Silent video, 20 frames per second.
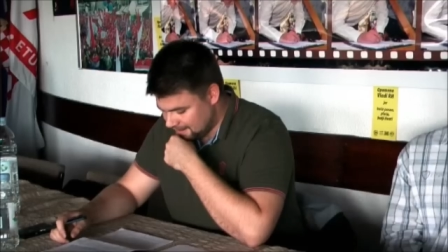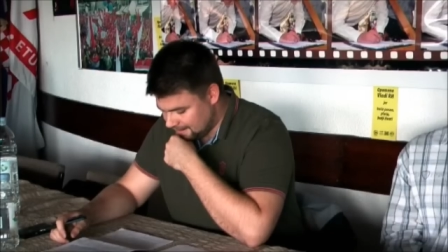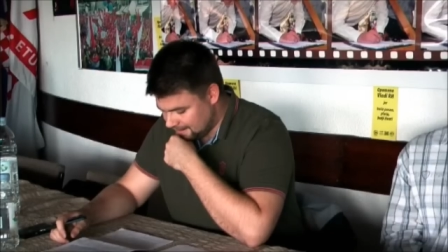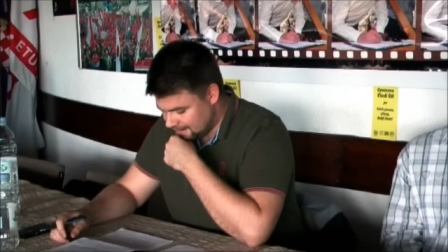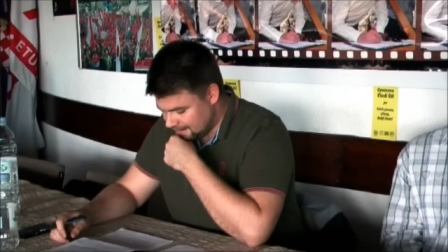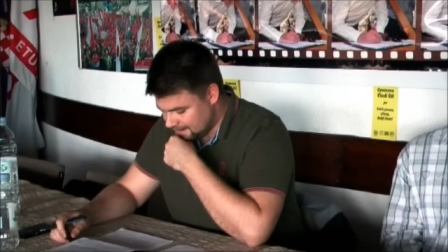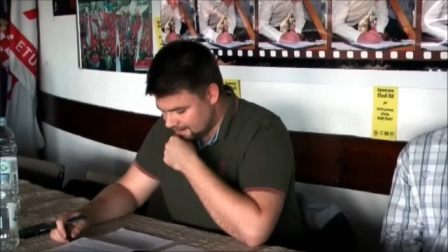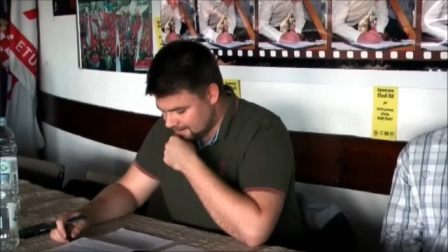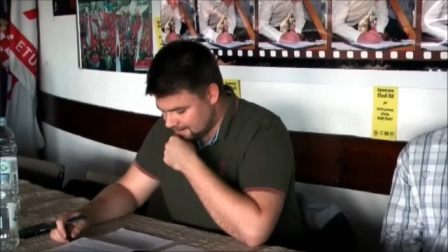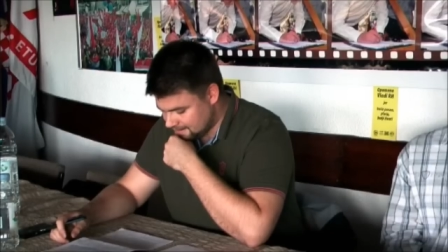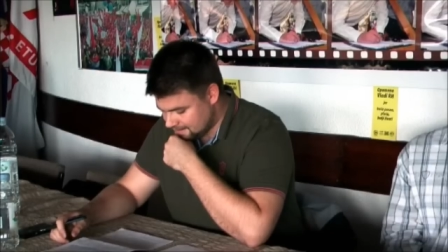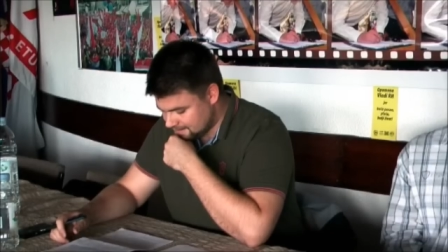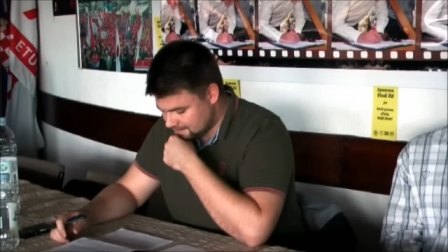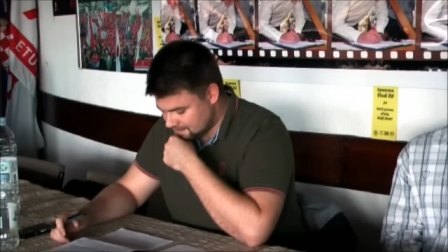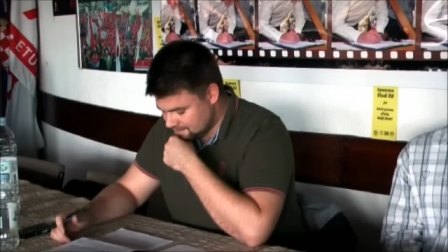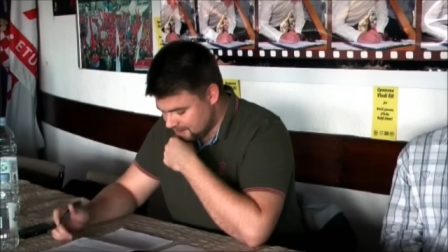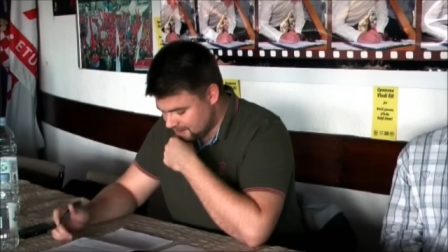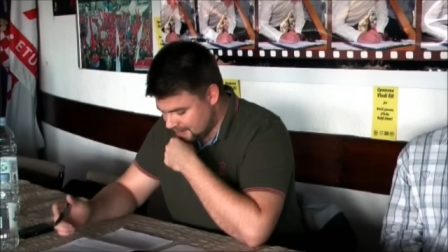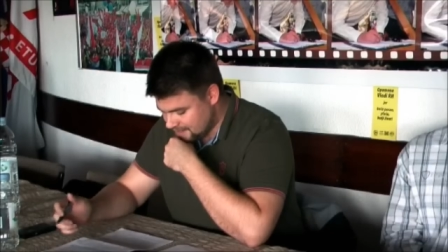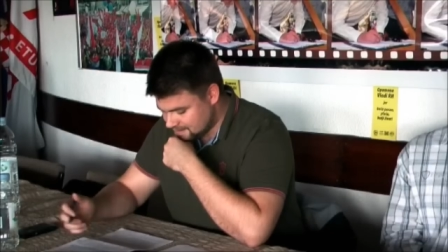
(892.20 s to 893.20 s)
And uh,
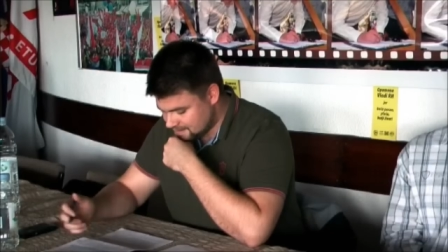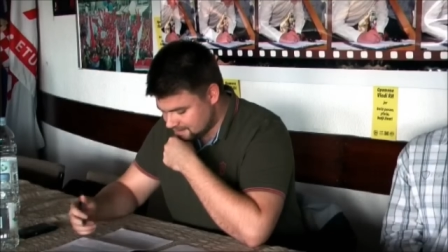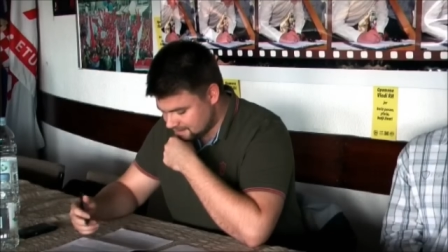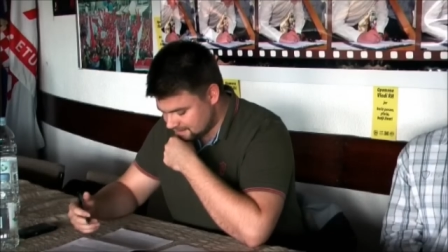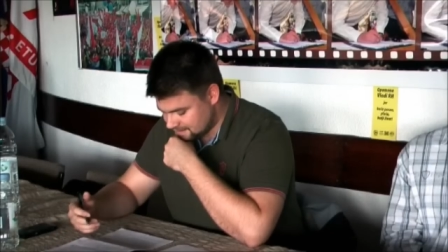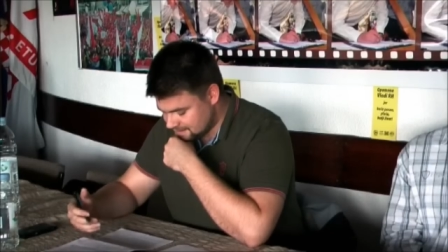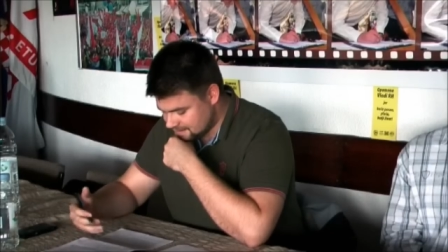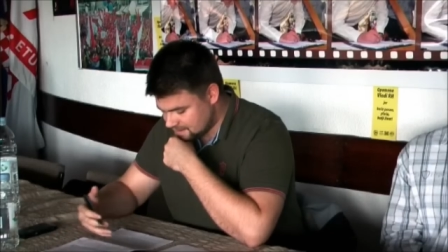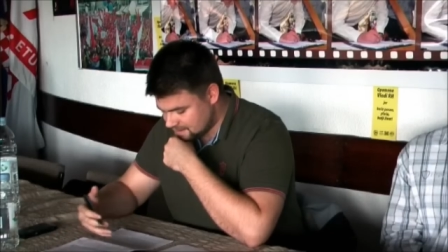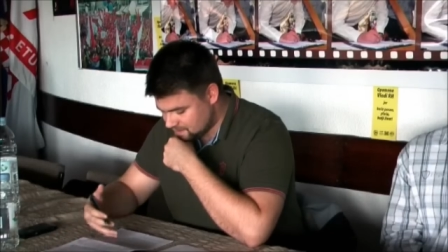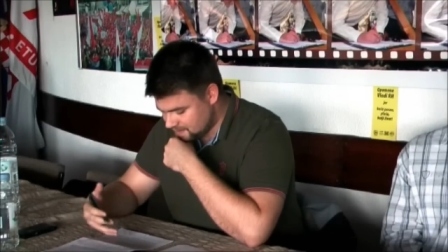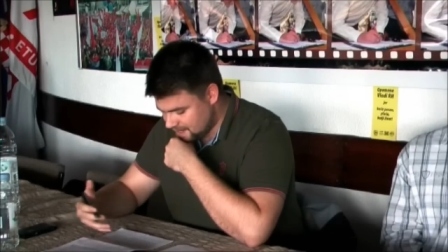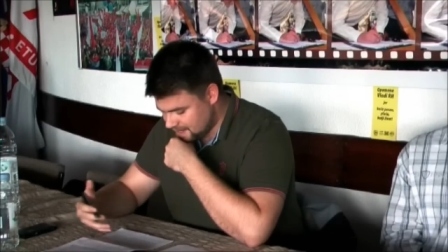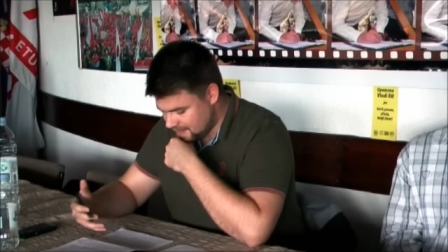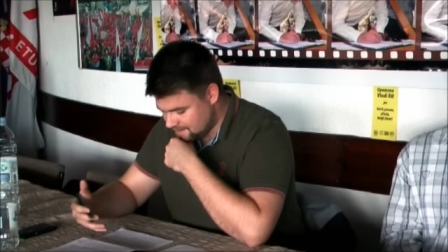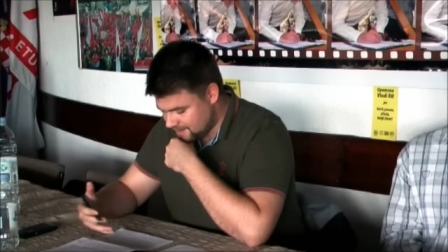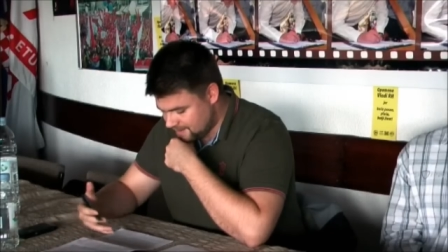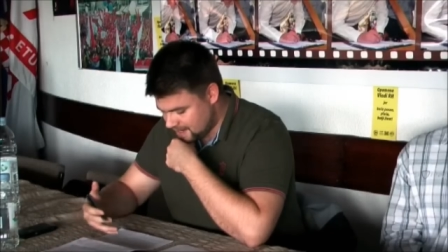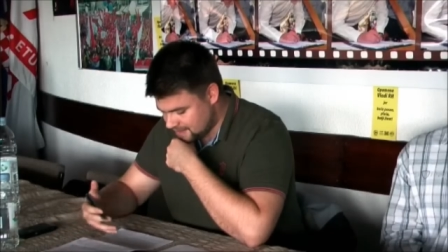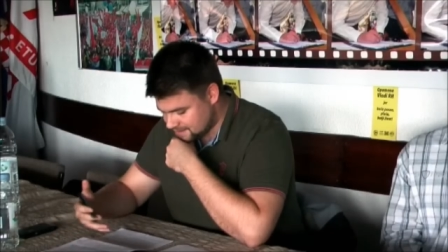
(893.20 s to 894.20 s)
Marx, this is why
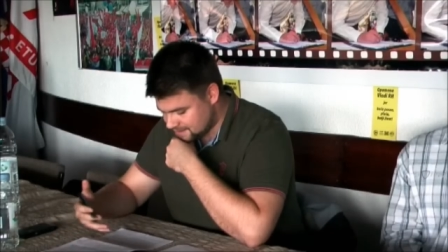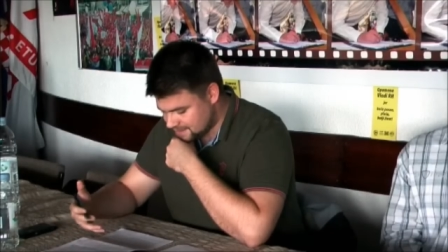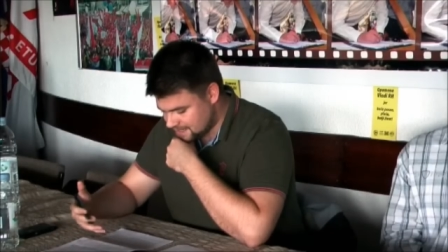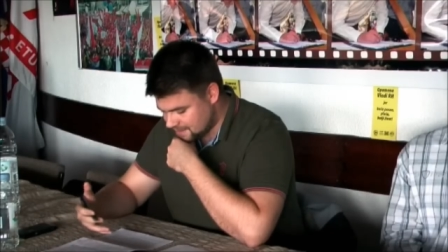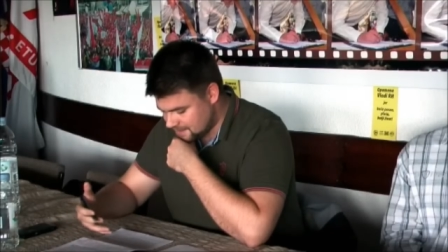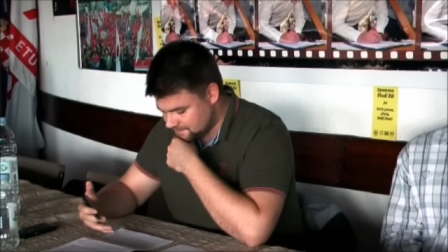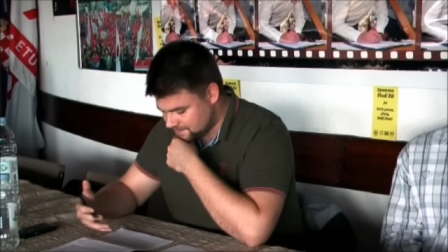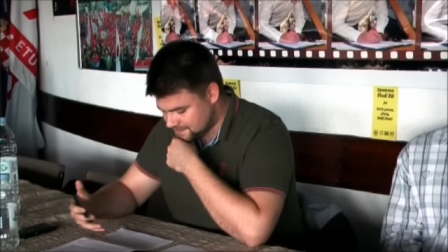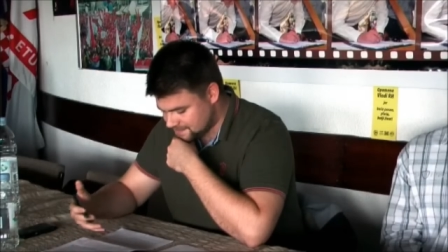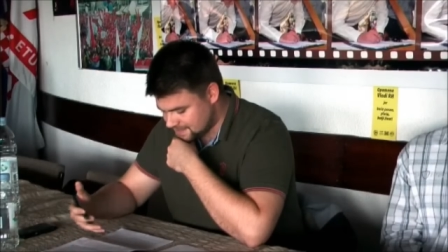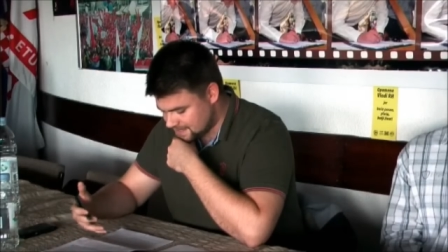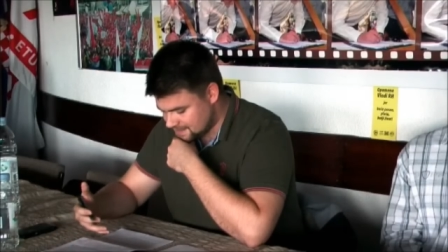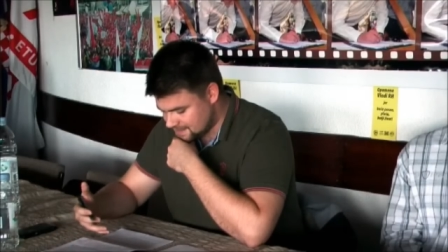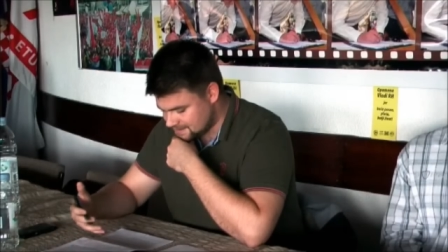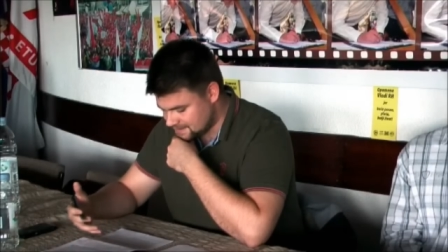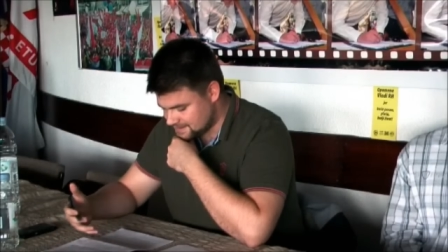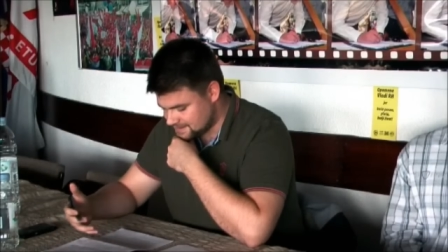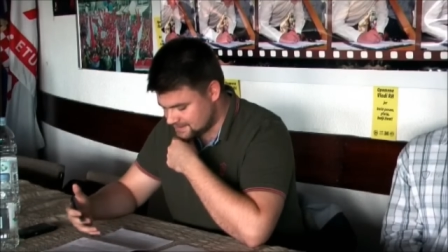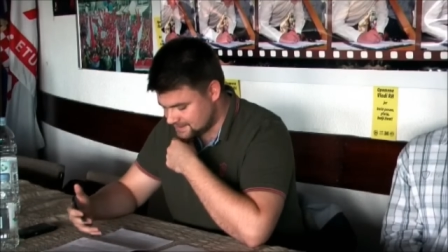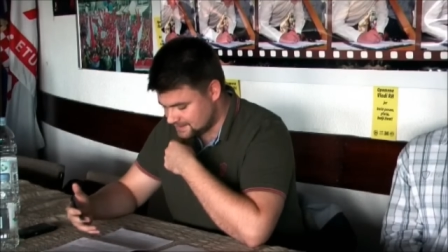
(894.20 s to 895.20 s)
Marx
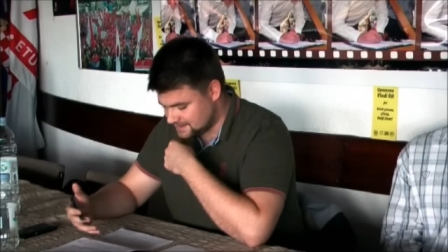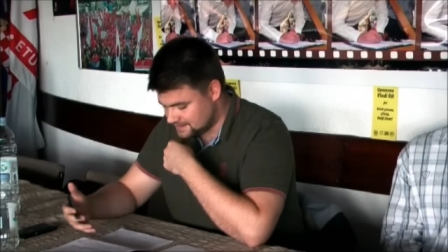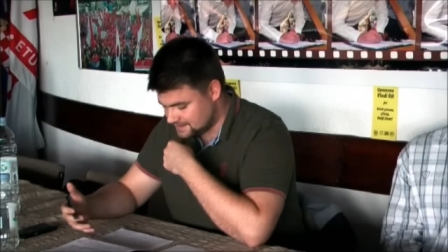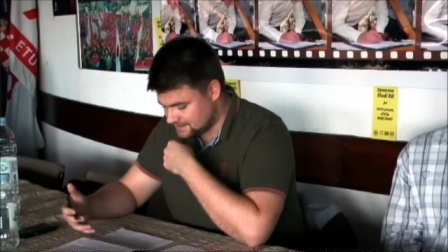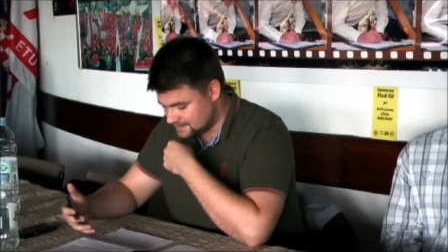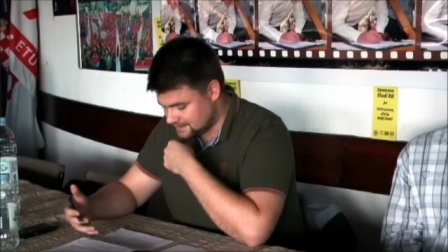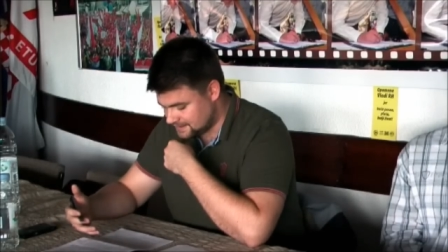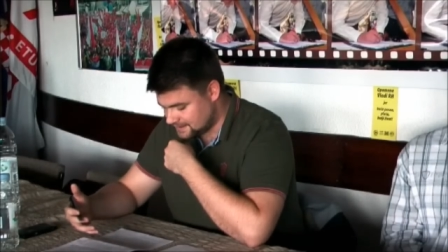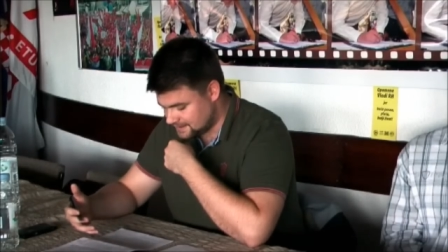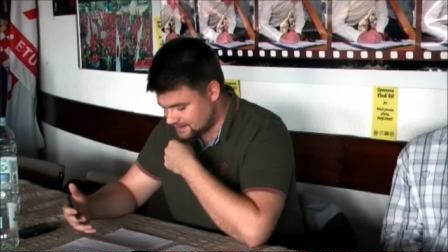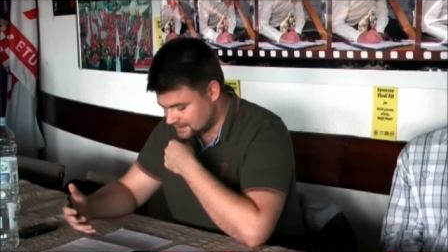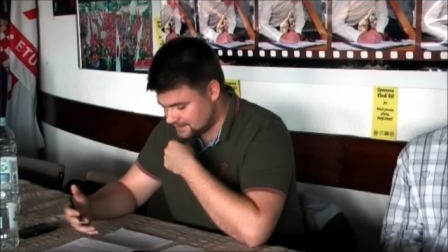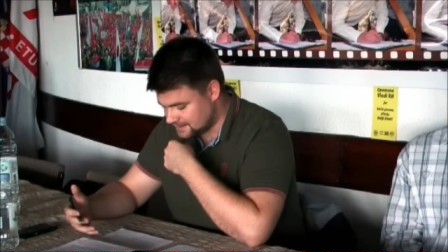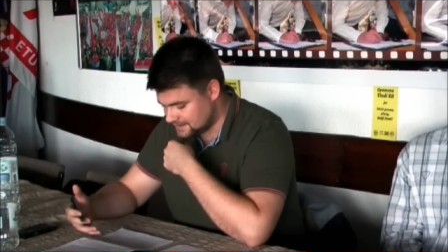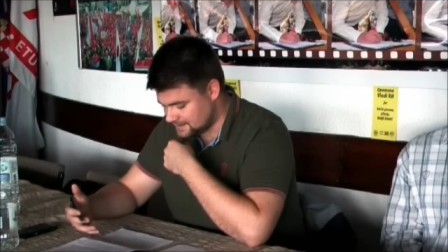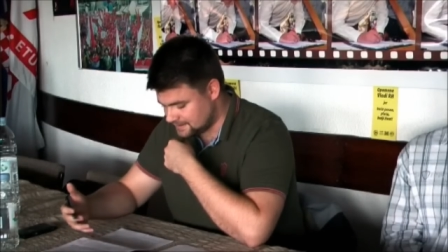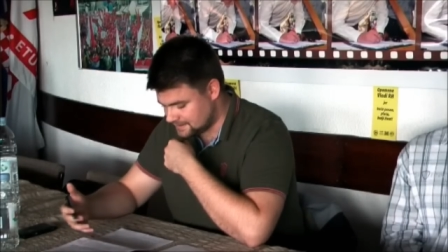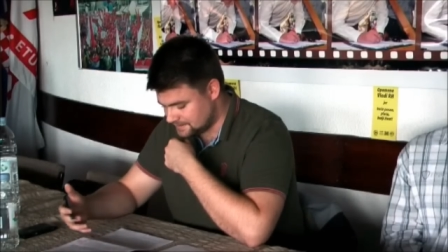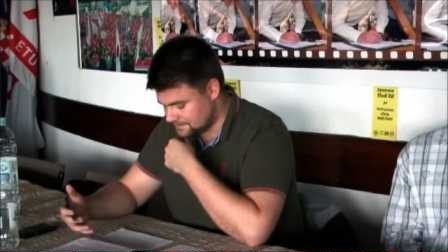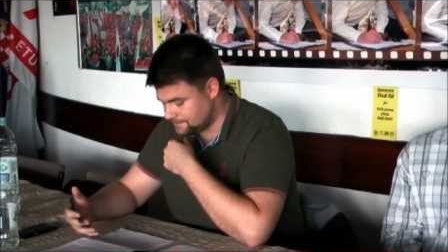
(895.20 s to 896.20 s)
emphasizes that
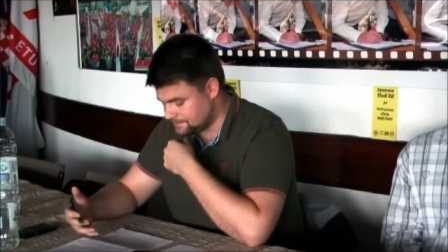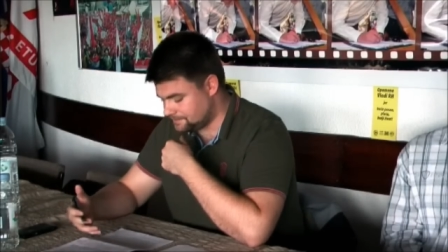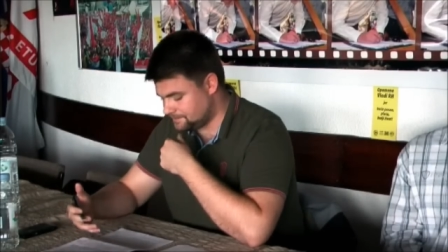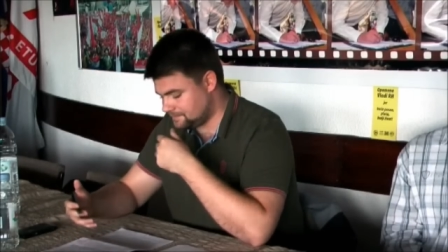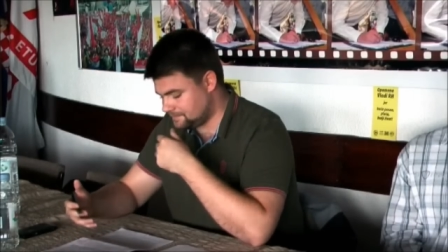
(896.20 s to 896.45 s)
uh,